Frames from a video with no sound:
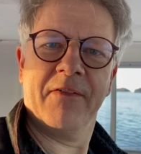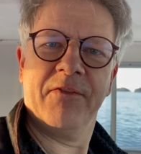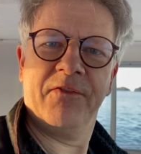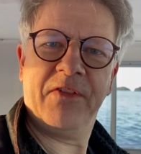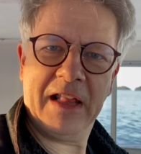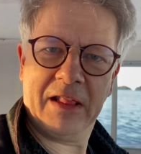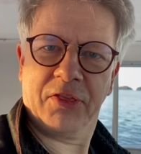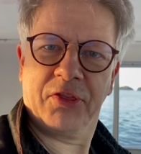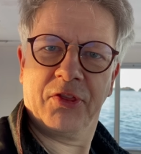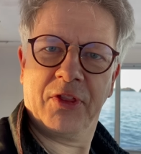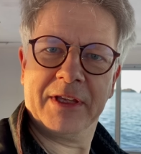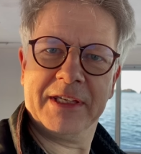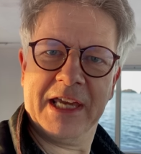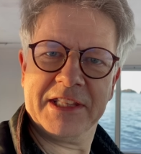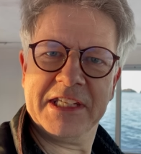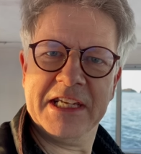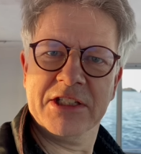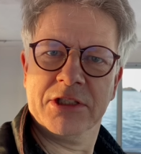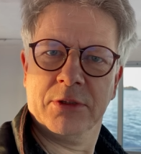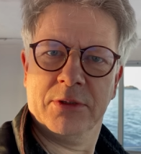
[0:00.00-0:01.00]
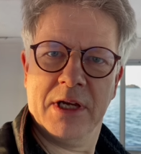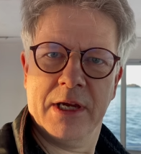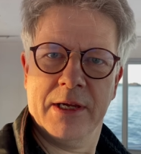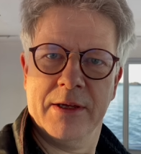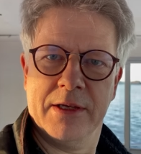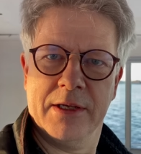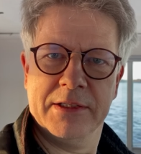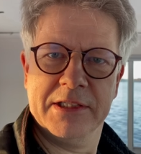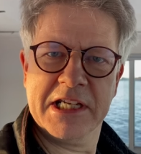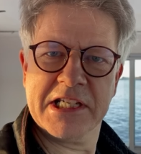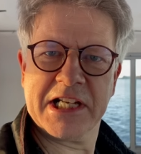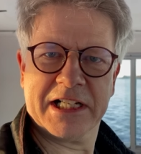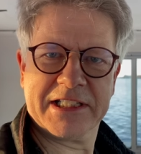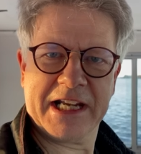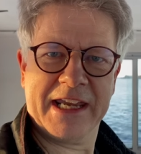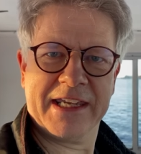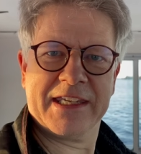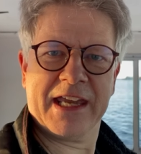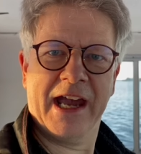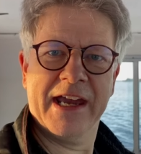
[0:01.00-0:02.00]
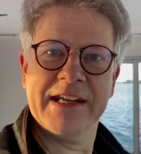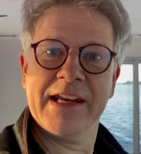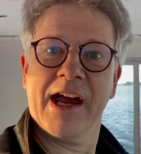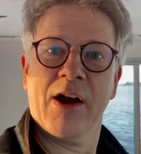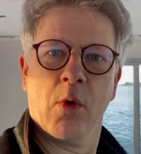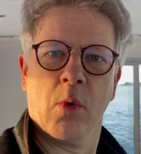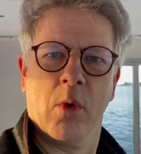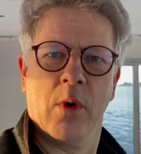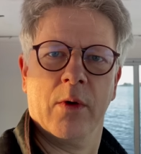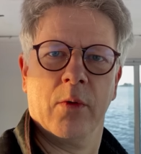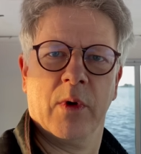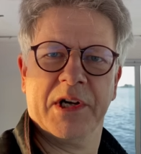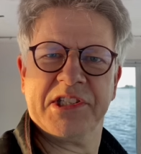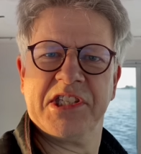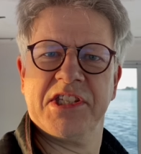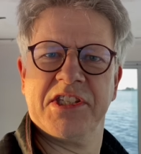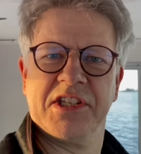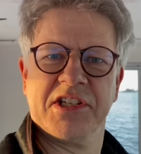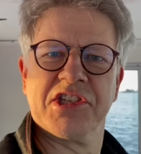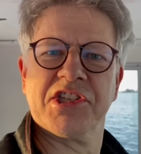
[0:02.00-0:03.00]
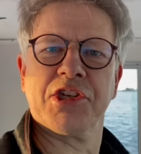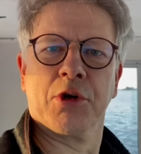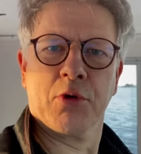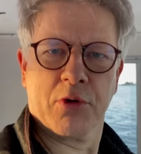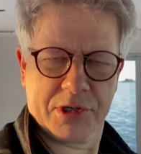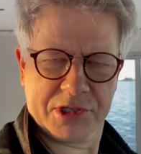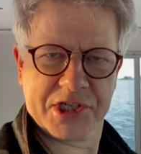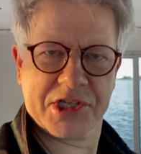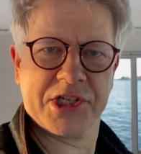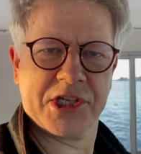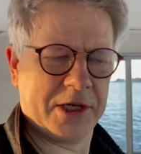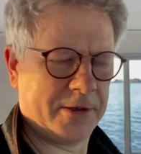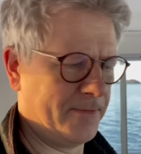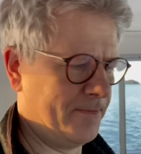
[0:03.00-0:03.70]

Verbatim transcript: filth get into the diesel tank, I know what's the source.